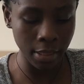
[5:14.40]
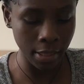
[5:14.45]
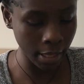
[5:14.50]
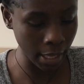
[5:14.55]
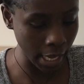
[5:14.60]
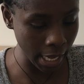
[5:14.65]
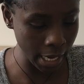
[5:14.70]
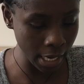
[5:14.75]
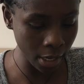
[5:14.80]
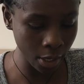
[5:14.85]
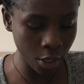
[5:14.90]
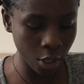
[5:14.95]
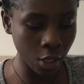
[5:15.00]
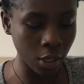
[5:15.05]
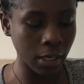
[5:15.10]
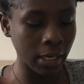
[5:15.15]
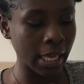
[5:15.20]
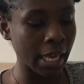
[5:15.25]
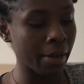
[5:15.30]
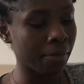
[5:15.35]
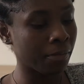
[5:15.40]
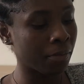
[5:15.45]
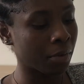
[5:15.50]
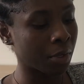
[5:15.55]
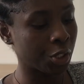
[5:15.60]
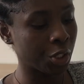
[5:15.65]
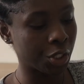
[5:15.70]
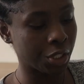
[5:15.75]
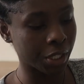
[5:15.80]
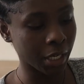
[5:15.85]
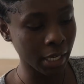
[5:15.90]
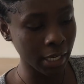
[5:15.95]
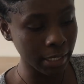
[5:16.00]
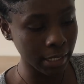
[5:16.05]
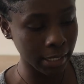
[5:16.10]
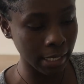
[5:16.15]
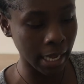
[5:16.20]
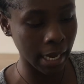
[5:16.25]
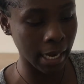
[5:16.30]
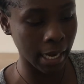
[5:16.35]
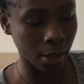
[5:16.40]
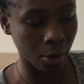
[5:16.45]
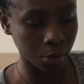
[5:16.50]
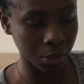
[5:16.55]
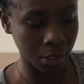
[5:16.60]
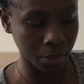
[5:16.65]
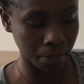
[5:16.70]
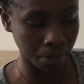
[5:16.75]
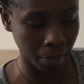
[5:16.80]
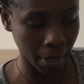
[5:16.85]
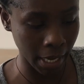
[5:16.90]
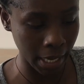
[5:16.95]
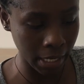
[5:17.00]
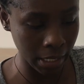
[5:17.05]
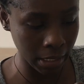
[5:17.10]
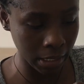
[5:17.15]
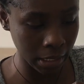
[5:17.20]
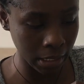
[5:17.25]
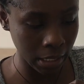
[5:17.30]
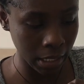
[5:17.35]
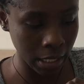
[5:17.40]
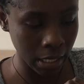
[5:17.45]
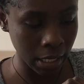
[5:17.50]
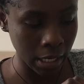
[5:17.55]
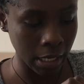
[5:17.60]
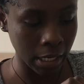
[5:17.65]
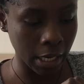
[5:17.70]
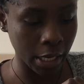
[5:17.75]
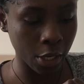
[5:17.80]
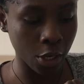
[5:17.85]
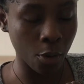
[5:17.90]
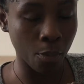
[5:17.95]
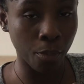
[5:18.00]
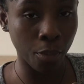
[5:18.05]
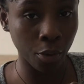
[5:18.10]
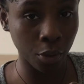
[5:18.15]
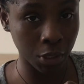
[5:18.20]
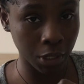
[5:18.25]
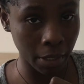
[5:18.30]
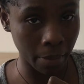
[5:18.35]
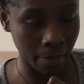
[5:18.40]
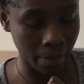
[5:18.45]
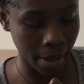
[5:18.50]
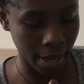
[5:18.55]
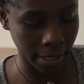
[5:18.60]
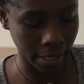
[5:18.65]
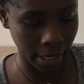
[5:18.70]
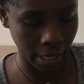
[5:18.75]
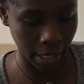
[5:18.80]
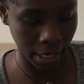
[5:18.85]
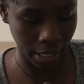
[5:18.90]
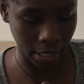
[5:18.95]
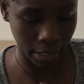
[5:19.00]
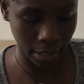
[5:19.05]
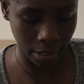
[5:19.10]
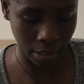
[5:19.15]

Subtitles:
Then you leave just a little space, then you put it back in.